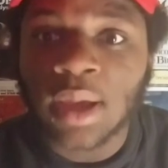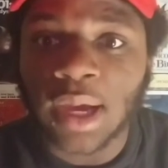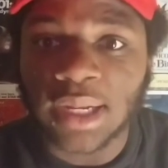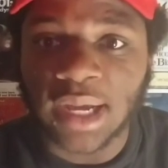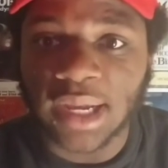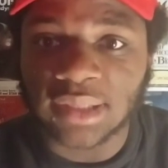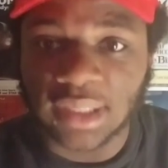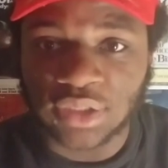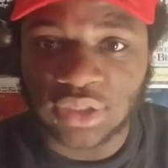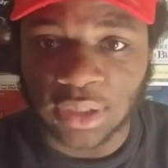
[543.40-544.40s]

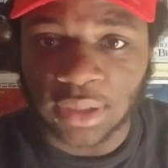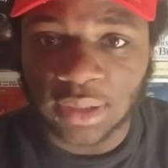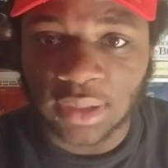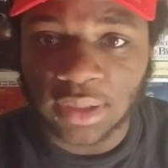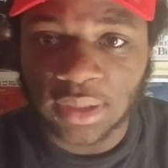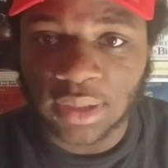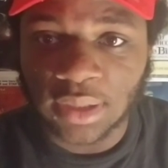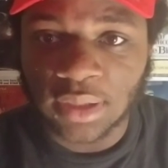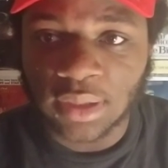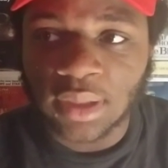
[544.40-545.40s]
Annihilation.
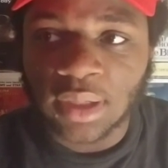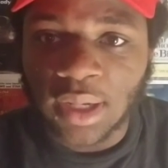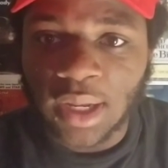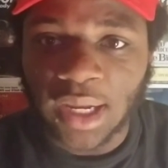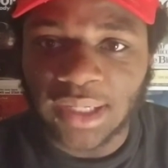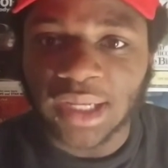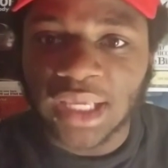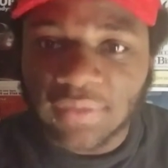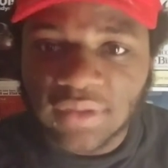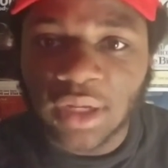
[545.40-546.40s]
And I
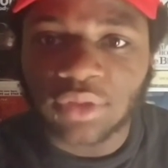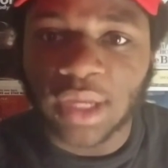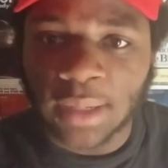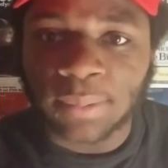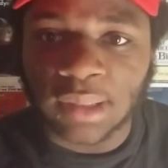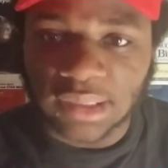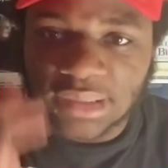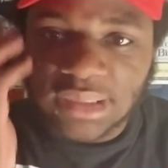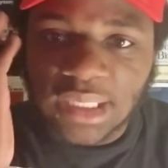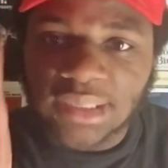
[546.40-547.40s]
gave another A+
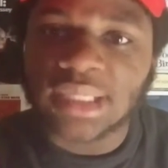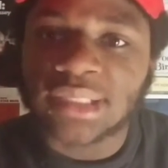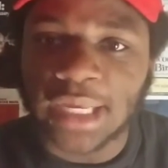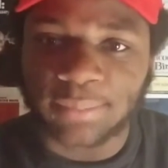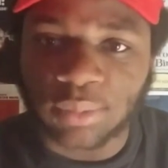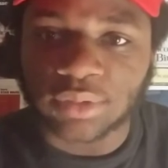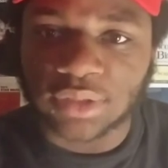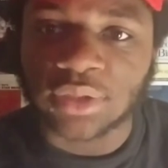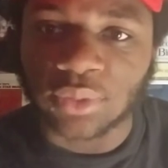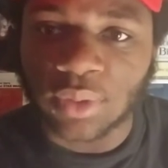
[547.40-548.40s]
to Deadpool
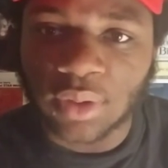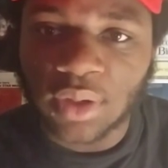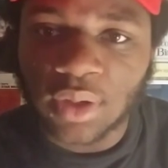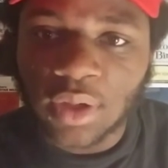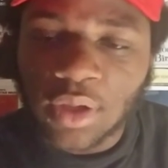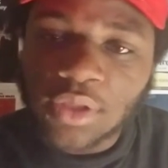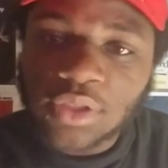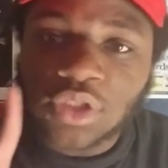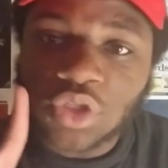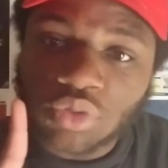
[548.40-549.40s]
2.
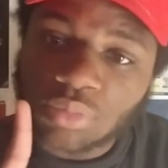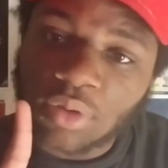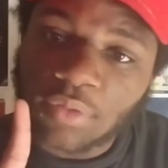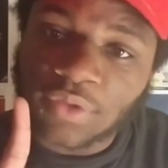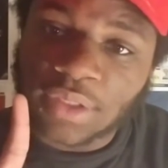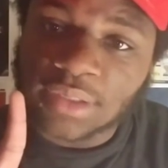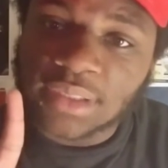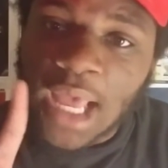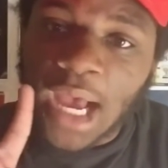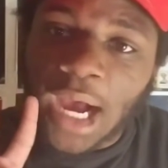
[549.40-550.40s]
Two
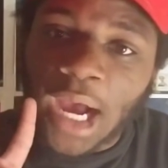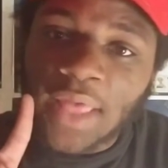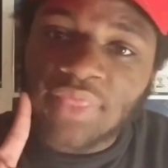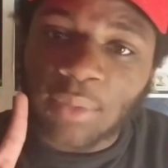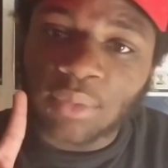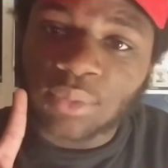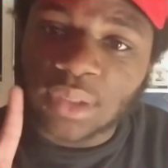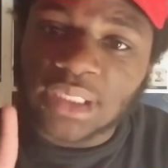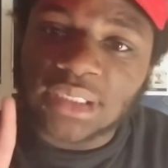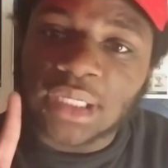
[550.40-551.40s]
movies that were
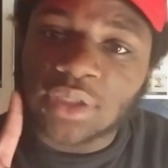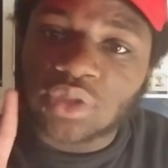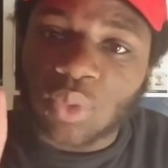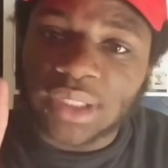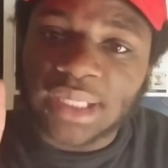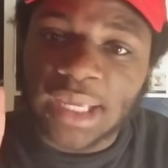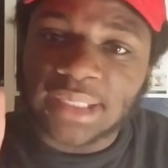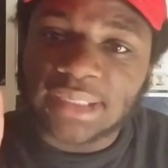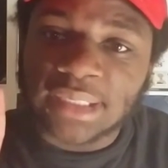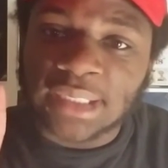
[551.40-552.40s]
released in
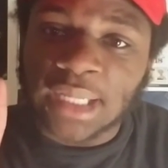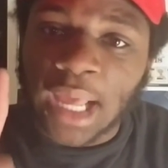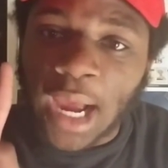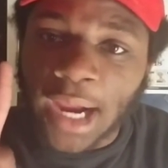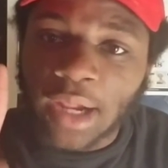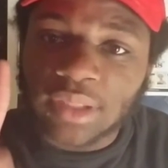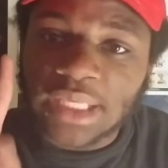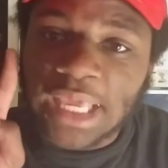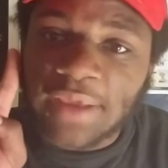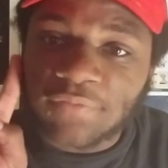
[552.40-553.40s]
2018. I only
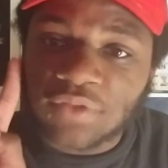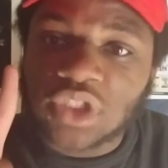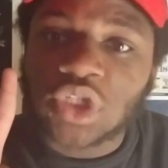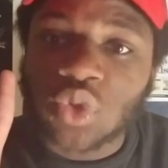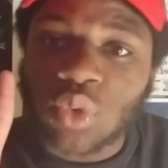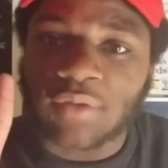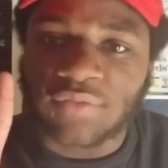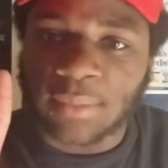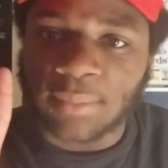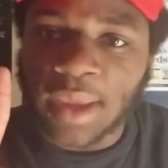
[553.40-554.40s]
gave two of
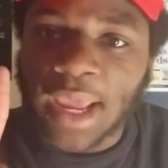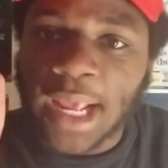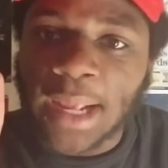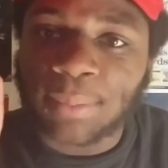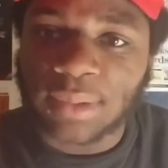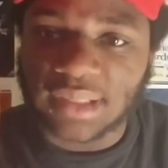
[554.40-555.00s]
them A+.